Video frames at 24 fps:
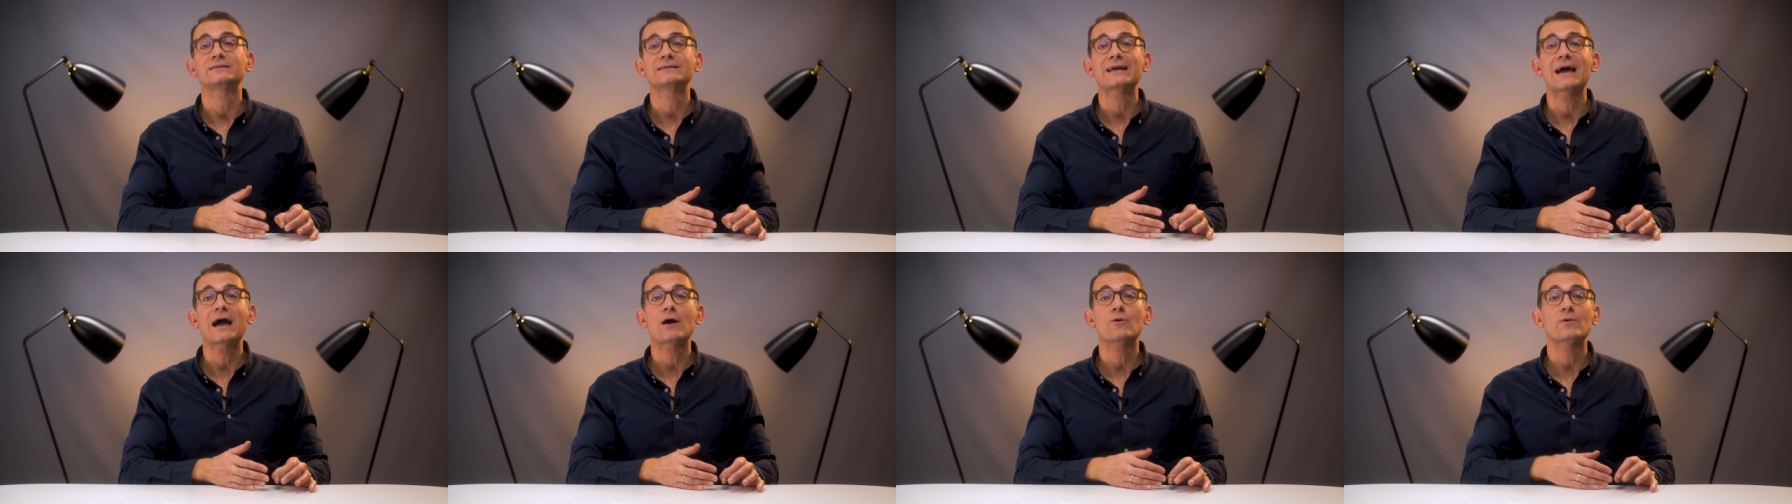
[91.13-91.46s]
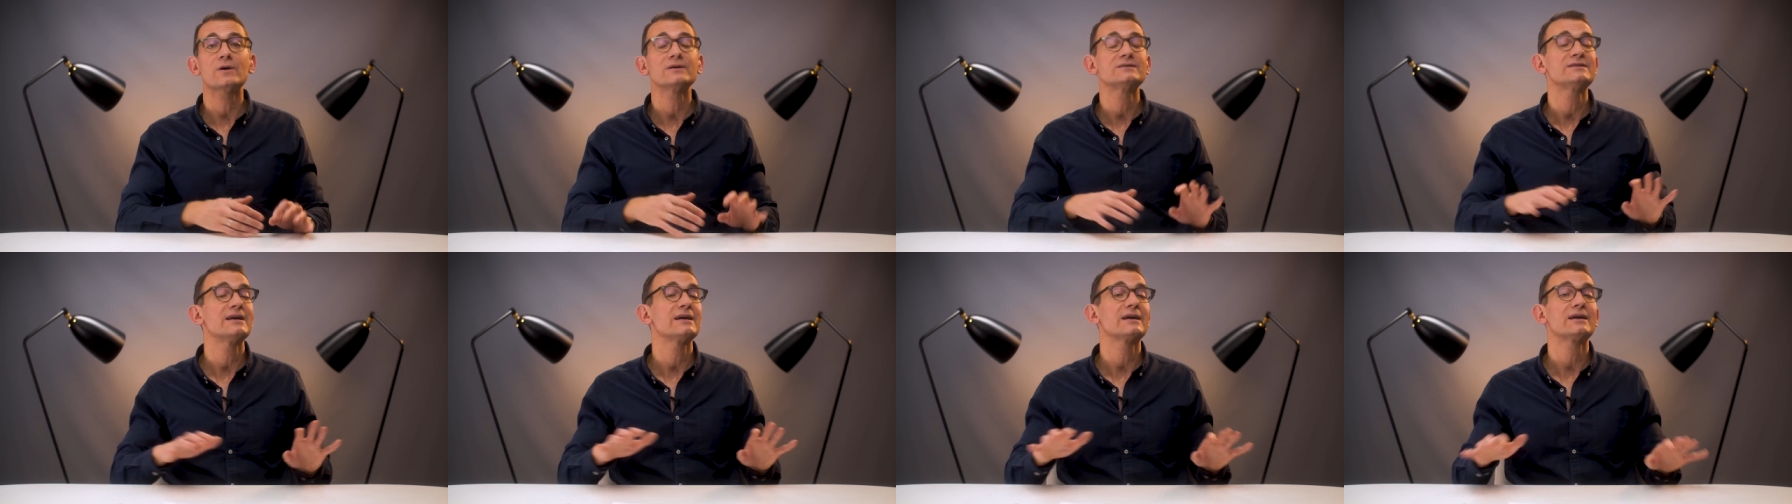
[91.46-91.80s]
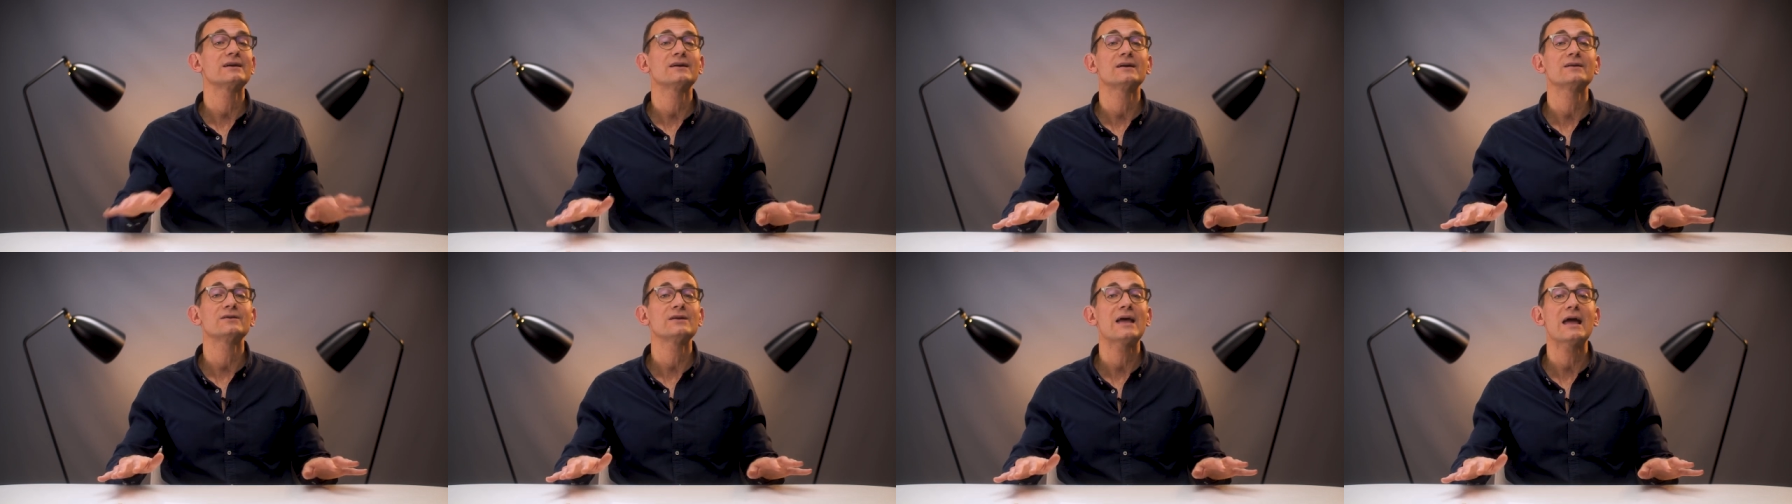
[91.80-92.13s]
tower and
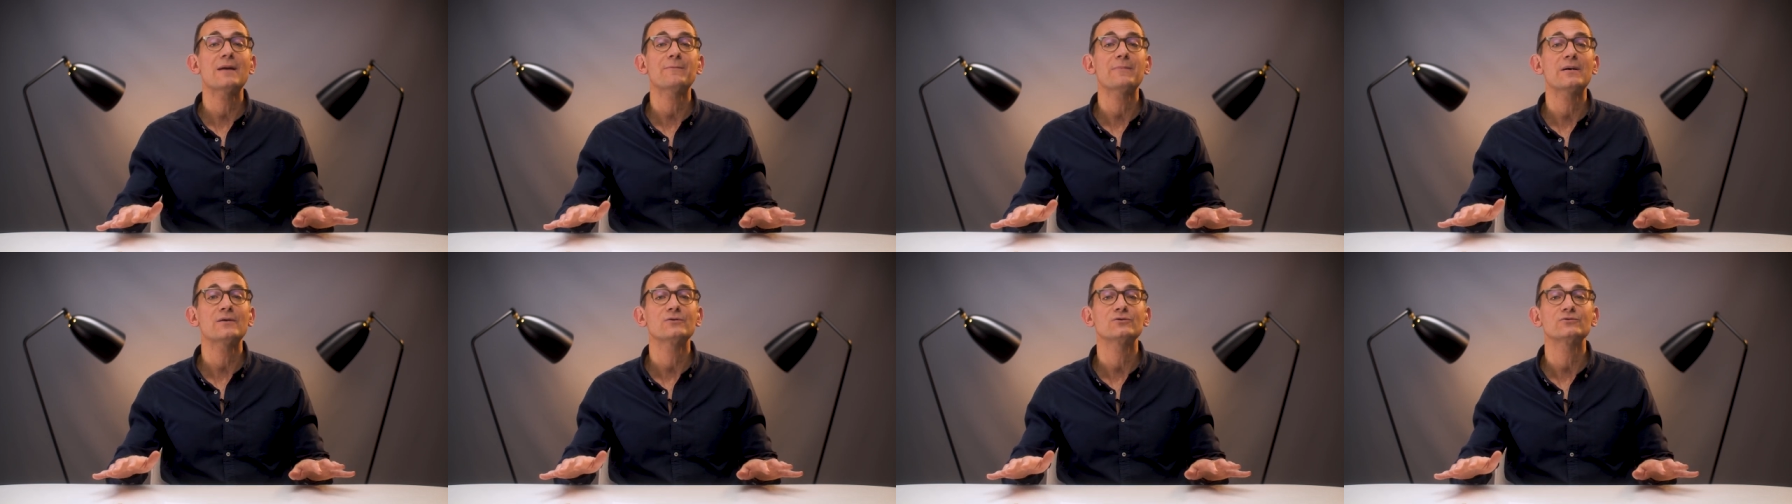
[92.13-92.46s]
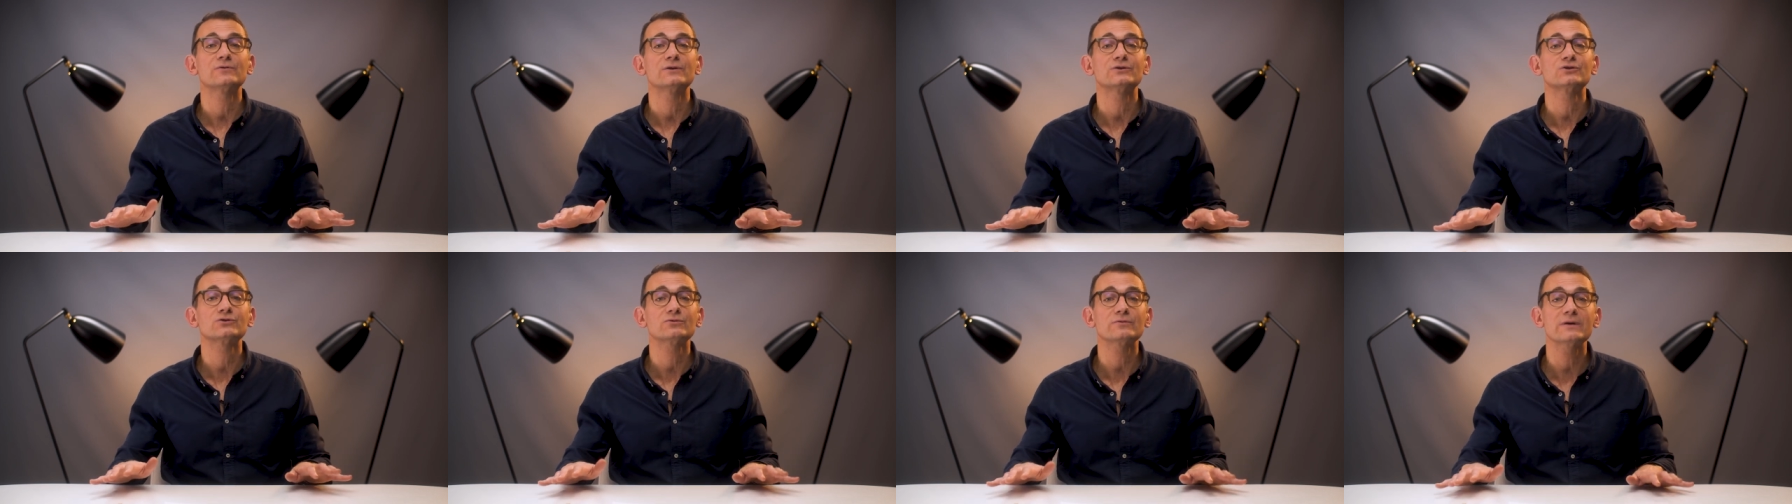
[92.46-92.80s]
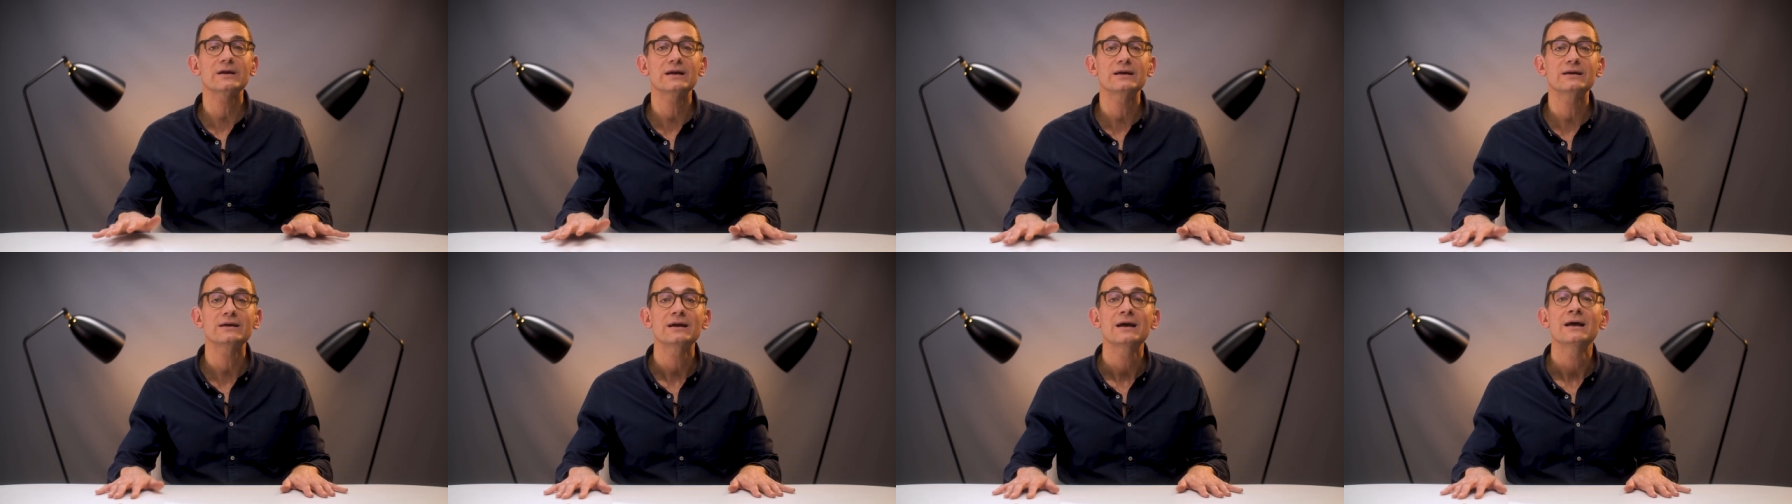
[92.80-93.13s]
taking a nap under a
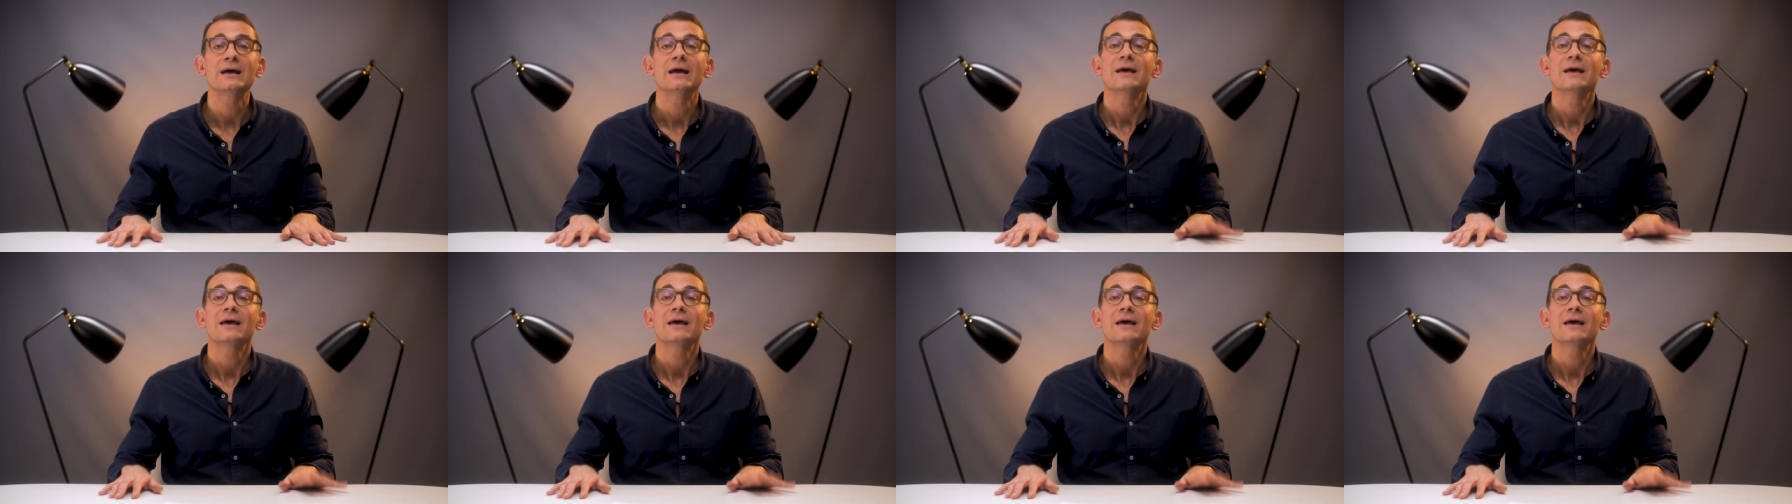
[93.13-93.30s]
tree.